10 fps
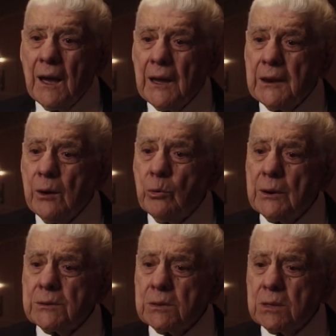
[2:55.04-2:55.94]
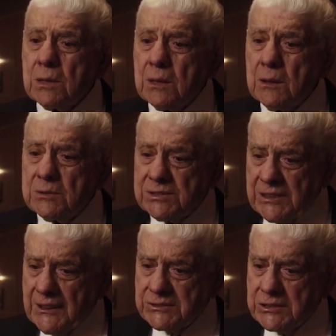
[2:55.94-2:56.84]
And they were
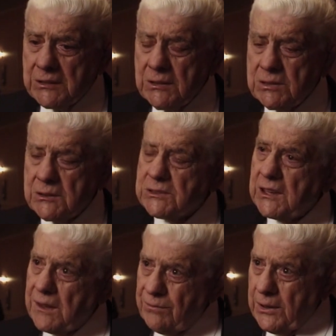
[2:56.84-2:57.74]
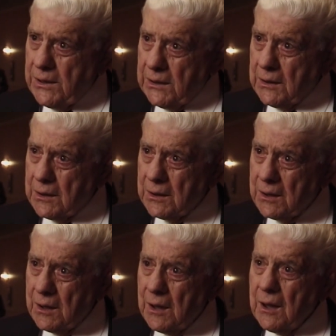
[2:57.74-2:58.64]
testing the TV,
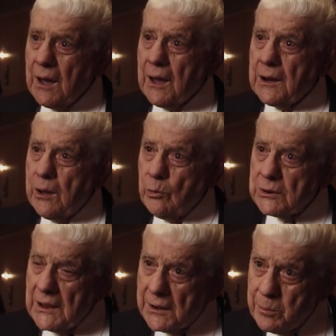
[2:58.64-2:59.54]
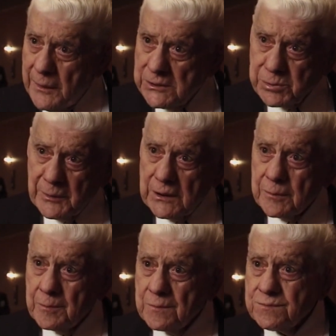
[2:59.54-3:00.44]
and they were down the basement.